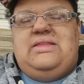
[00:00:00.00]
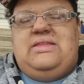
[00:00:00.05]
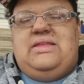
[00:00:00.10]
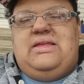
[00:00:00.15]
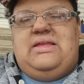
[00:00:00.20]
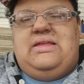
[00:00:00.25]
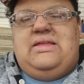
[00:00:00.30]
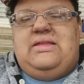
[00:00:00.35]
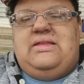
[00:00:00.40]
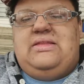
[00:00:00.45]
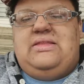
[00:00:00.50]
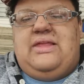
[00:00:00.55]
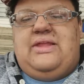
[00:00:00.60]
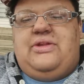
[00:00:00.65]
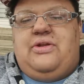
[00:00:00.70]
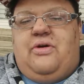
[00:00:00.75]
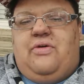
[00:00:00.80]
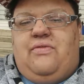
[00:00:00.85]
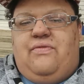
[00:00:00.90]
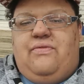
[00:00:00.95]
then
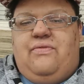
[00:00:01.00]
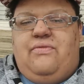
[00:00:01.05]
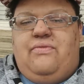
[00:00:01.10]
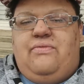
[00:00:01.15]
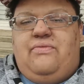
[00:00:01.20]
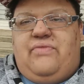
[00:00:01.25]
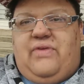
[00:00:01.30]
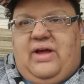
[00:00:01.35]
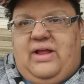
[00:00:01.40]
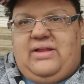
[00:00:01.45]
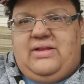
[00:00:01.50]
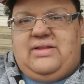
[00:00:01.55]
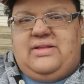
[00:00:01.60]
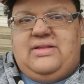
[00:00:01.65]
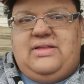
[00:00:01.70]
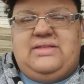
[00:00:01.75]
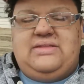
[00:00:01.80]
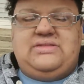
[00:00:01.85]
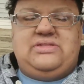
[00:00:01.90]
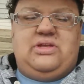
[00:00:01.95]
they don't find
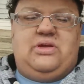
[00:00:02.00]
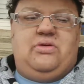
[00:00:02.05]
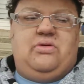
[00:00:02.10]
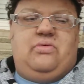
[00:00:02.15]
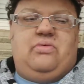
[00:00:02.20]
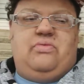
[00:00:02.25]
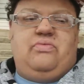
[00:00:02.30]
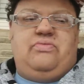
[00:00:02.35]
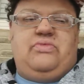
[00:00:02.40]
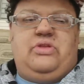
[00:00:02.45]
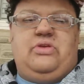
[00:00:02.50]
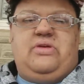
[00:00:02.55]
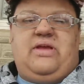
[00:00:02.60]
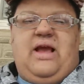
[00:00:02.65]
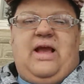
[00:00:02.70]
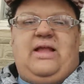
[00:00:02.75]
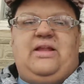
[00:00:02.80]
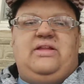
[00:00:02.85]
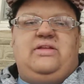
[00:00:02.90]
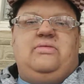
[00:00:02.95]
it. And so you
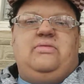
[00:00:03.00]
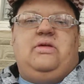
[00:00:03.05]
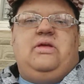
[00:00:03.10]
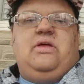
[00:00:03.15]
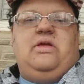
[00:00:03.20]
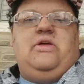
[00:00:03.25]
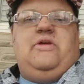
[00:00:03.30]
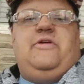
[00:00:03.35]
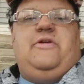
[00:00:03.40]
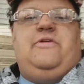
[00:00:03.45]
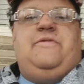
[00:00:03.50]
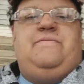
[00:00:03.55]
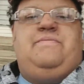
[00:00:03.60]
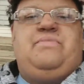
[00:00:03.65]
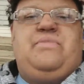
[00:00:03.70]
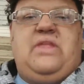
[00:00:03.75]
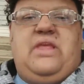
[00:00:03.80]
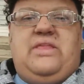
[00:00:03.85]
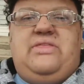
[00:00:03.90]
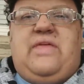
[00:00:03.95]
kind of
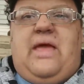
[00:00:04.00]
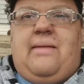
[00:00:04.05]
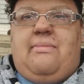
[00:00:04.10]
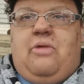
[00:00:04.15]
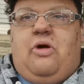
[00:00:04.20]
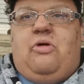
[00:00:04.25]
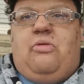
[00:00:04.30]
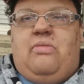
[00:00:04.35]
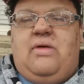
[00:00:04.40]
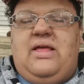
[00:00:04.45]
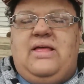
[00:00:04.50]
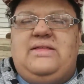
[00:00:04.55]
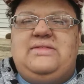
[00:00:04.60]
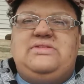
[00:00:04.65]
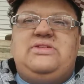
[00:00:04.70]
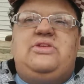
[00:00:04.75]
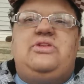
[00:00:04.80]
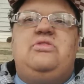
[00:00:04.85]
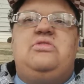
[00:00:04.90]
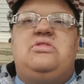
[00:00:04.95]
in that moment.
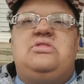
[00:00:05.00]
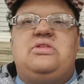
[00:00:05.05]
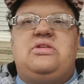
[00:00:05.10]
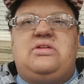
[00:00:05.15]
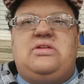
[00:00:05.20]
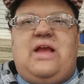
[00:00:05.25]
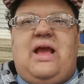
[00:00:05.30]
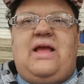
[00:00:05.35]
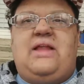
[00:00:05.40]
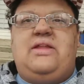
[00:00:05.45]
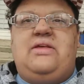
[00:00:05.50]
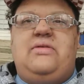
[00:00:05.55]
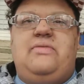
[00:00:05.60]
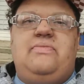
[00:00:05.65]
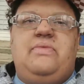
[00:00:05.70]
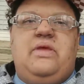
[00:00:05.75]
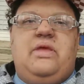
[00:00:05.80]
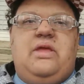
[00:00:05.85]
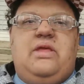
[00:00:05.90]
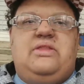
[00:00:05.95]
And so you should
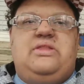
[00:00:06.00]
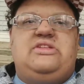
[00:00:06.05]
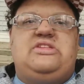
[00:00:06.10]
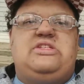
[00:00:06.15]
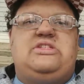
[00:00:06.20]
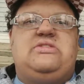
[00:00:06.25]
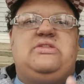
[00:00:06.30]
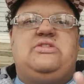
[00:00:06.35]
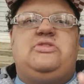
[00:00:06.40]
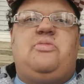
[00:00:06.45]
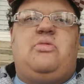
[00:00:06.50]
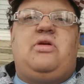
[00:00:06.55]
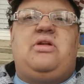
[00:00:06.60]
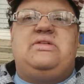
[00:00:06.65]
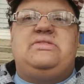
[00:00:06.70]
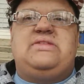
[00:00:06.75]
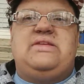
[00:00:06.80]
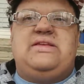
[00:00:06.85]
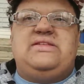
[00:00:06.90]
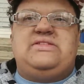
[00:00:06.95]
the suspense
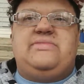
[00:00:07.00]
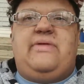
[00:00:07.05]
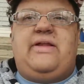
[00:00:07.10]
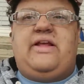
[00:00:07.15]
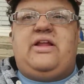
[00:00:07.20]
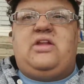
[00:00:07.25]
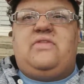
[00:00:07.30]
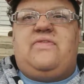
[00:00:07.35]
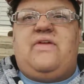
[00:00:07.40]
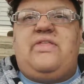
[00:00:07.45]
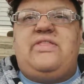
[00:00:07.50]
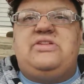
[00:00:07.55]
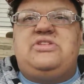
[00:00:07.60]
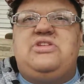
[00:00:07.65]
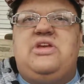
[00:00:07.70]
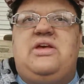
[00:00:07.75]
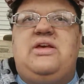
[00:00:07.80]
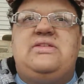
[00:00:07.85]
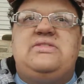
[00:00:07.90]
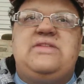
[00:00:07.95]
part is somebody going to find the
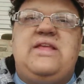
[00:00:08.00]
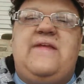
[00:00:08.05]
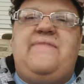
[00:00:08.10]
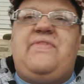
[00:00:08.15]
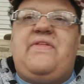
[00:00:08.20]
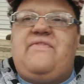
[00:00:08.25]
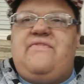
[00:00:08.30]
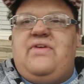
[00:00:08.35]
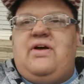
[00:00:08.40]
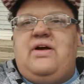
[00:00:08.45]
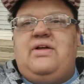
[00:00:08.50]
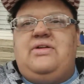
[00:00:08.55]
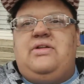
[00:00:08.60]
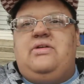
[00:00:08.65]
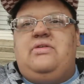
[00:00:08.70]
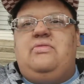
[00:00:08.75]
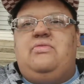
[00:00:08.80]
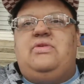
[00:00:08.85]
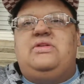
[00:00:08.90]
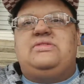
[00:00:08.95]
chest? If they find
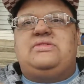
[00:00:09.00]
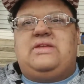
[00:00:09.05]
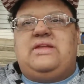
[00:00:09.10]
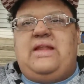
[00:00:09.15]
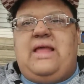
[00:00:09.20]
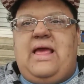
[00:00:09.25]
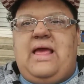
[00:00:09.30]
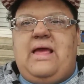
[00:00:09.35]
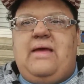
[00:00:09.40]
it, what is going to